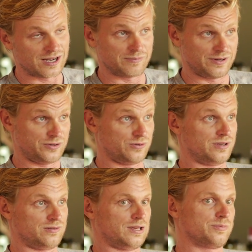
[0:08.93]
I've been
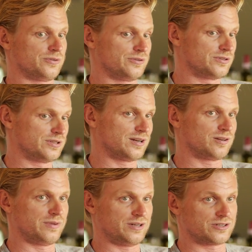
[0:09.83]
doing like producing
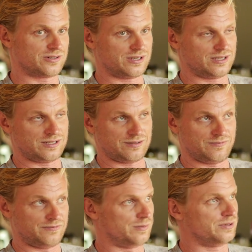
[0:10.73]
documentaries and
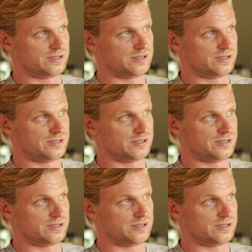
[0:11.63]
web